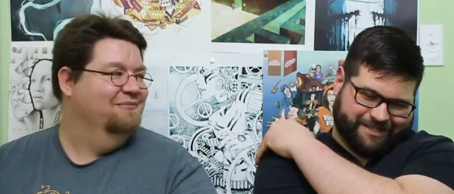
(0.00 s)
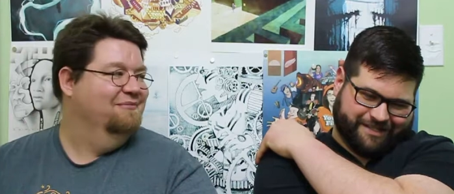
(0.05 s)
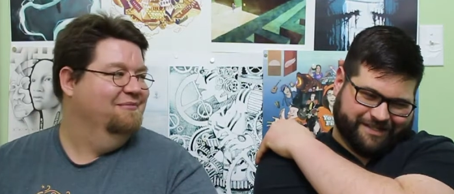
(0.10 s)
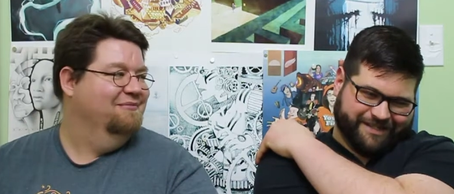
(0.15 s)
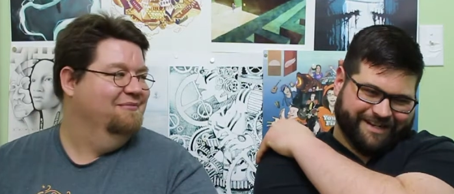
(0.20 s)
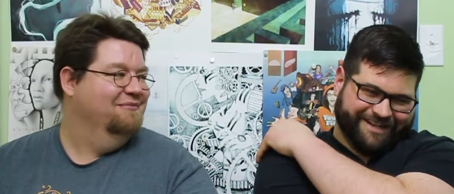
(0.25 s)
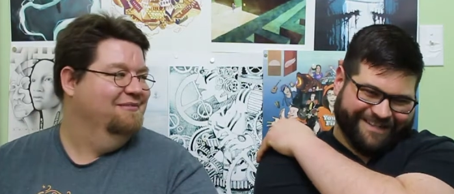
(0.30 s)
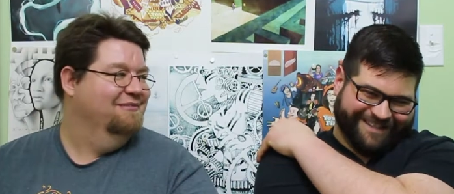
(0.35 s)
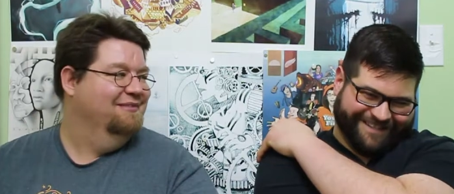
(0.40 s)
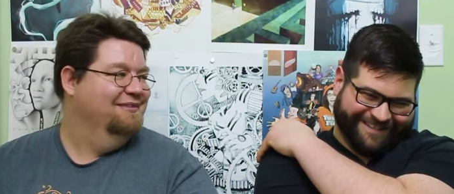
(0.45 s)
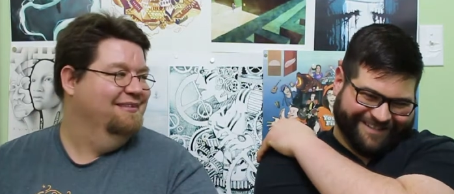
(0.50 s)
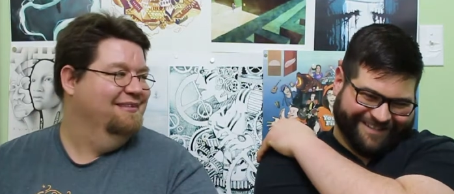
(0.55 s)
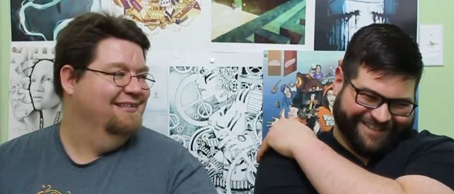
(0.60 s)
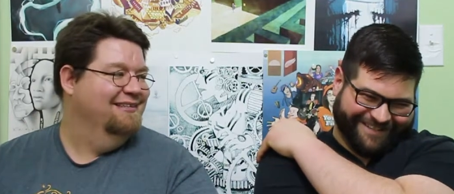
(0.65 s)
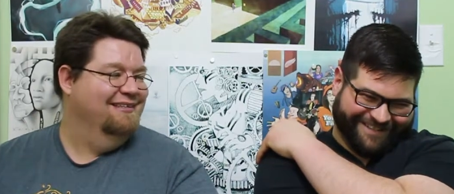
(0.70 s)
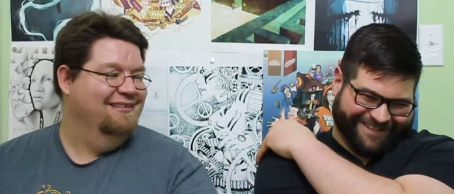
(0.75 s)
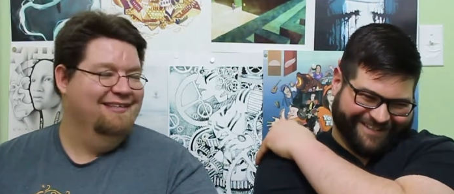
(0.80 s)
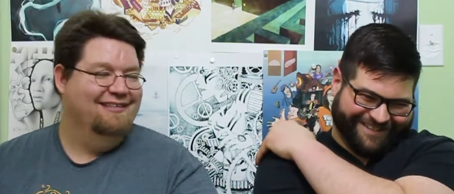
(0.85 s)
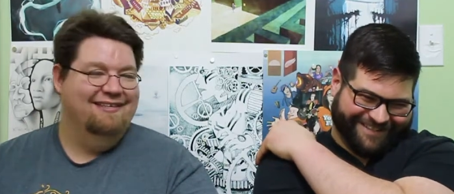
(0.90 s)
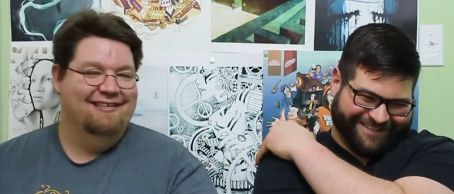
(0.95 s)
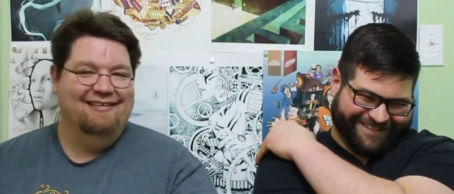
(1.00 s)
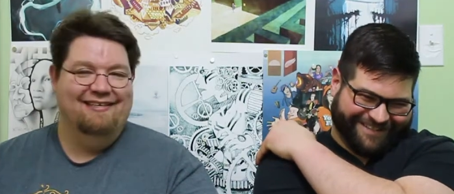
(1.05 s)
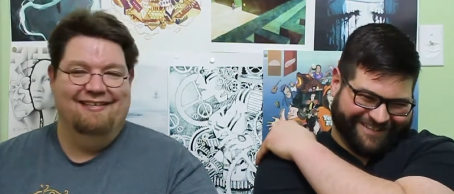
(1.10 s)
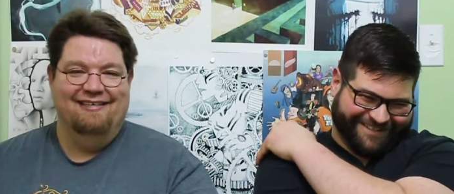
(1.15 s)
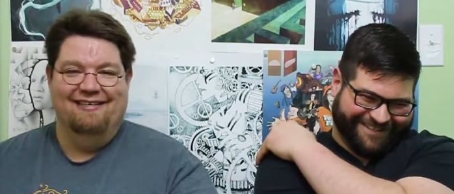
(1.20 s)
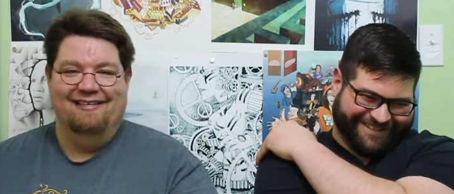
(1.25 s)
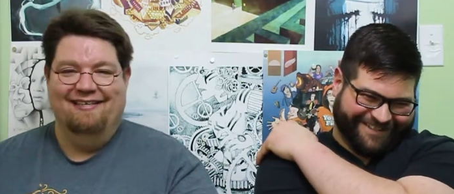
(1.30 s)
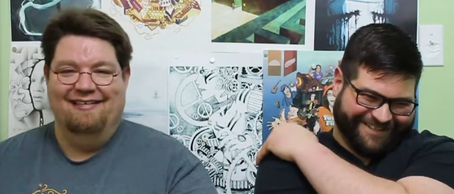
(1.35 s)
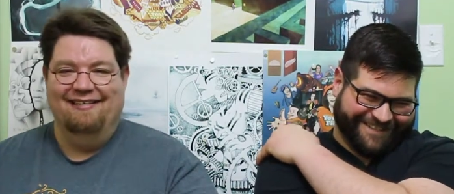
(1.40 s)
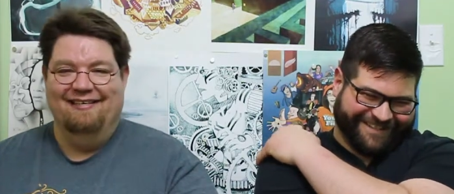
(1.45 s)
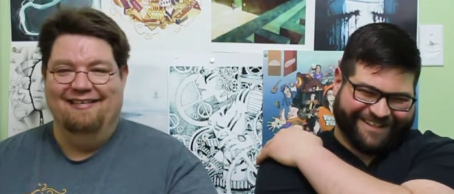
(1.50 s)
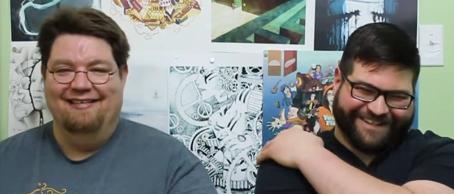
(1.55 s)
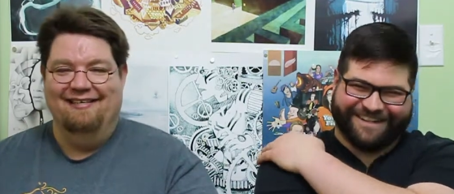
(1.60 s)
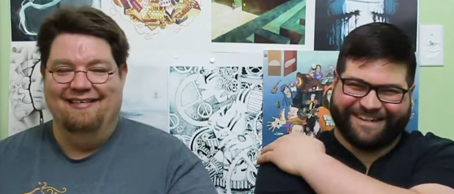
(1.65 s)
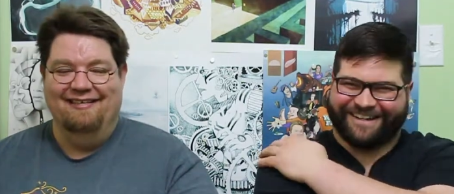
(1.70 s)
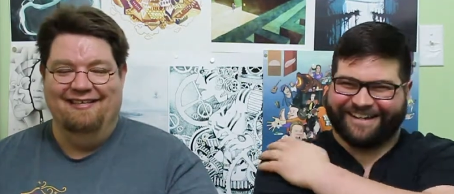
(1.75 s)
No one is speaking in this clip.